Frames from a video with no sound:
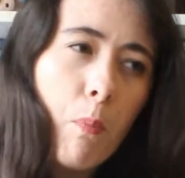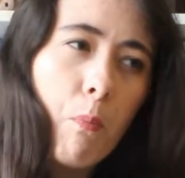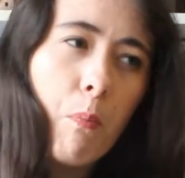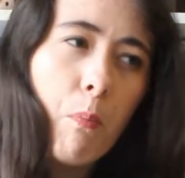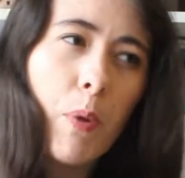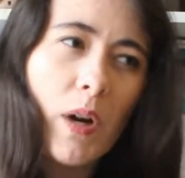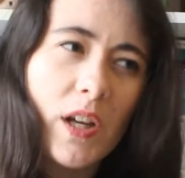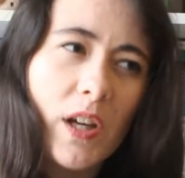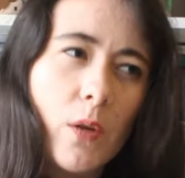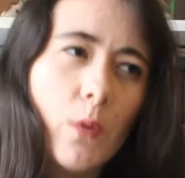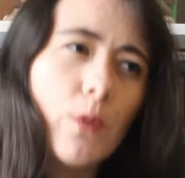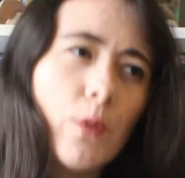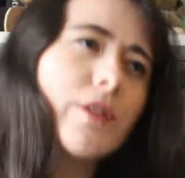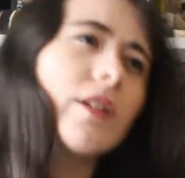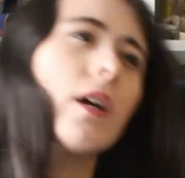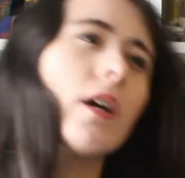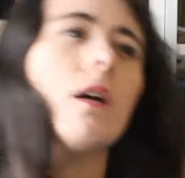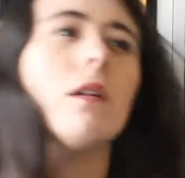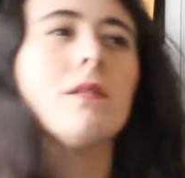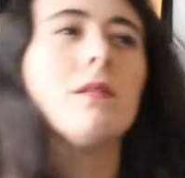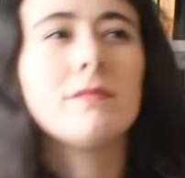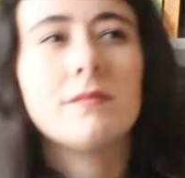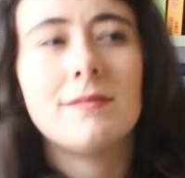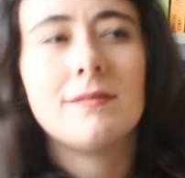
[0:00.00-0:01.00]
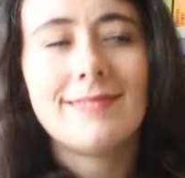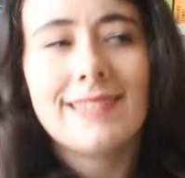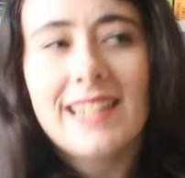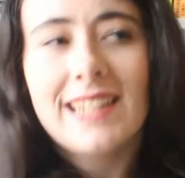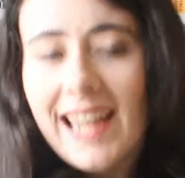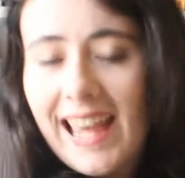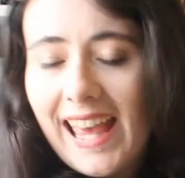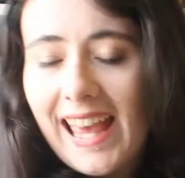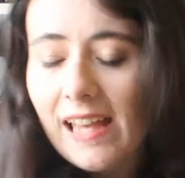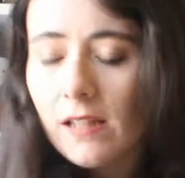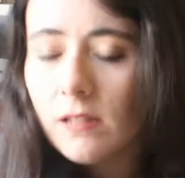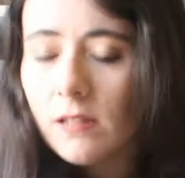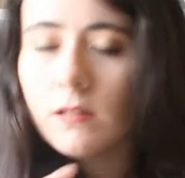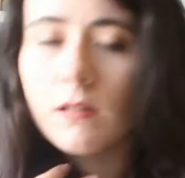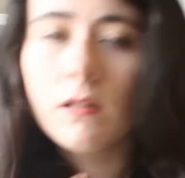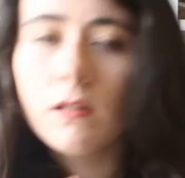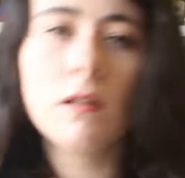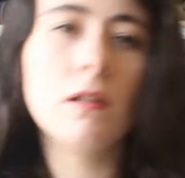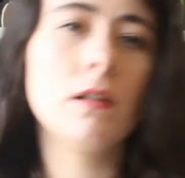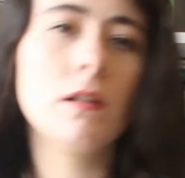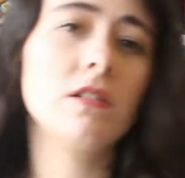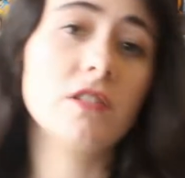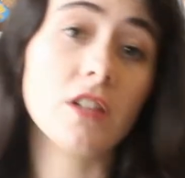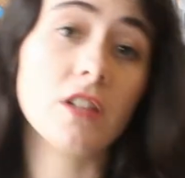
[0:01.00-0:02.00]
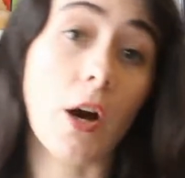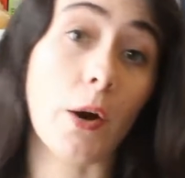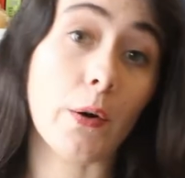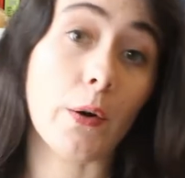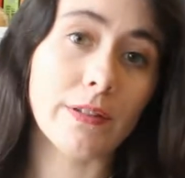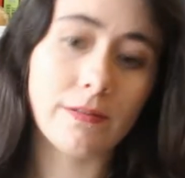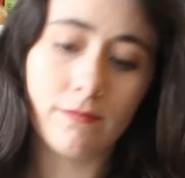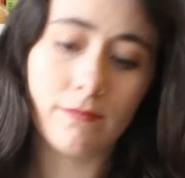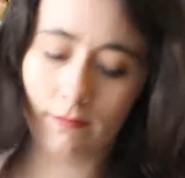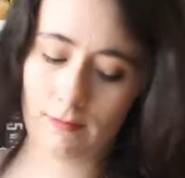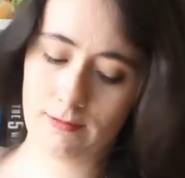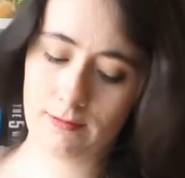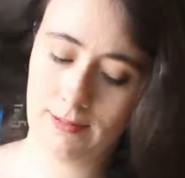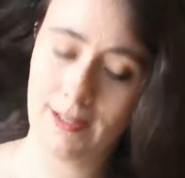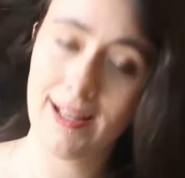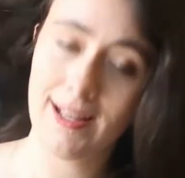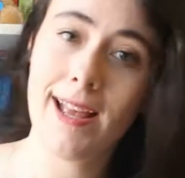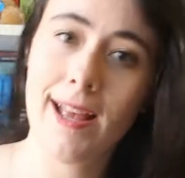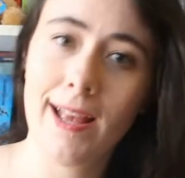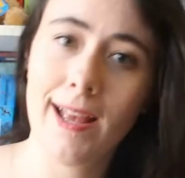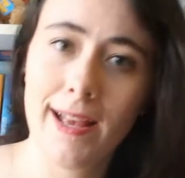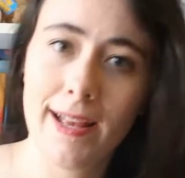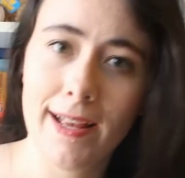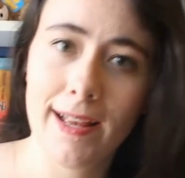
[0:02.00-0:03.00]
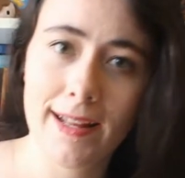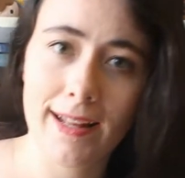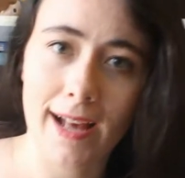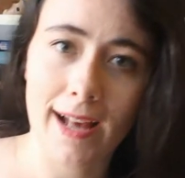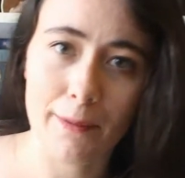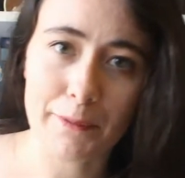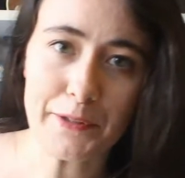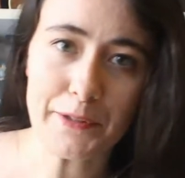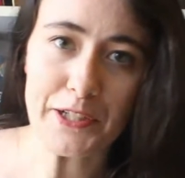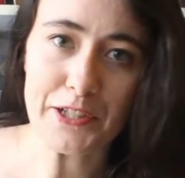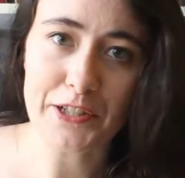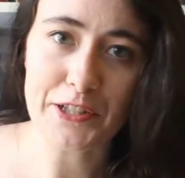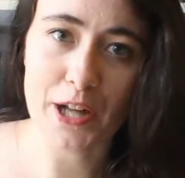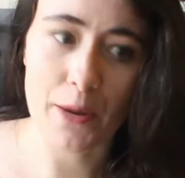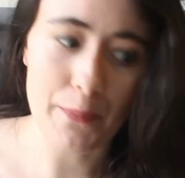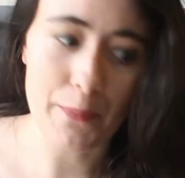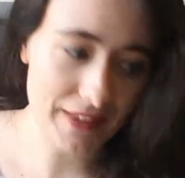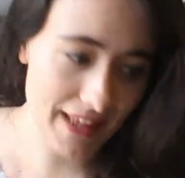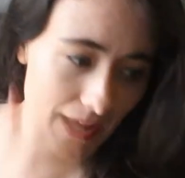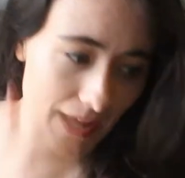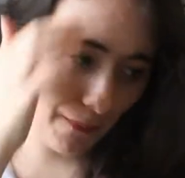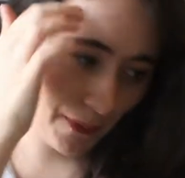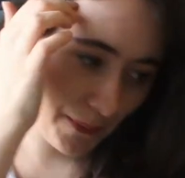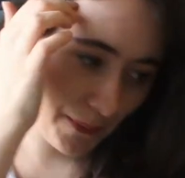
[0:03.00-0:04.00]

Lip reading: but also So, I'm going to start with that